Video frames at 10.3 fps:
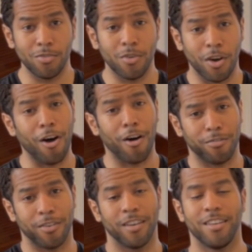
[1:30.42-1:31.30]
cough.
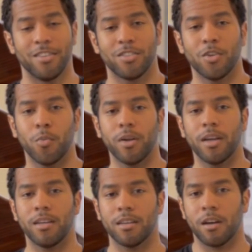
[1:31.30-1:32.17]
So we're
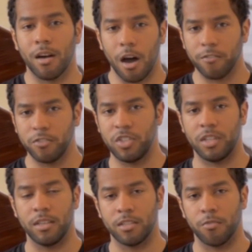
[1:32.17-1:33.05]
going to cough
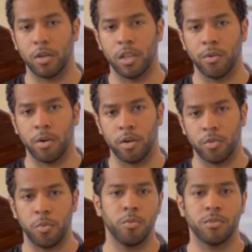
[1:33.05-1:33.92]
gently as if we're clearing our
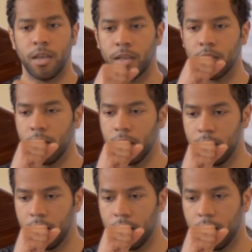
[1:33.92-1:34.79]
throats, like.
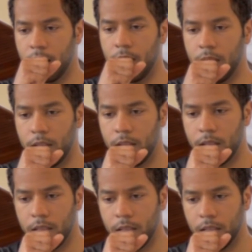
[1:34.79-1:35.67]

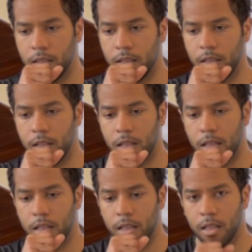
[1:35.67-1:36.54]

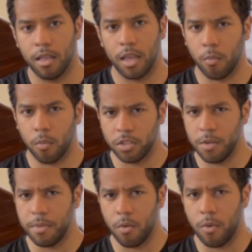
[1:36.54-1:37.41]
And I want you
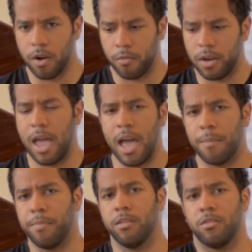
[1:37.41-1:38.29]
to be aware of what
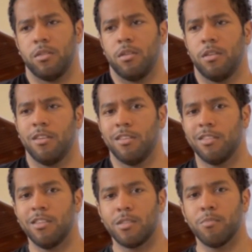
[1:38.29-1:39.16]
happens
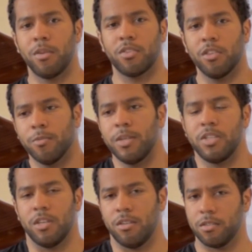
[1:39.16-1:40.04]
to this muscular
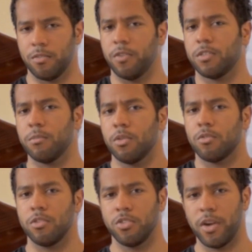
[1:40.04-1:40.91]
region. You should feel some little
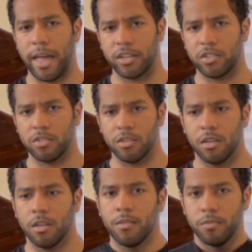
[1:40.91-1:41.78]
contractions.
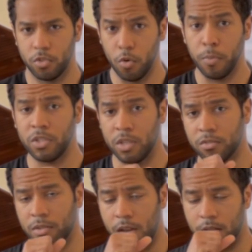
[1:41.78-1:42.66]
Super
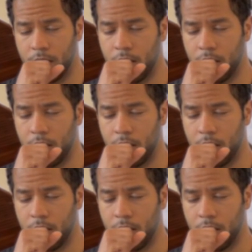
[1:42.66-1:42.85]
gentle now.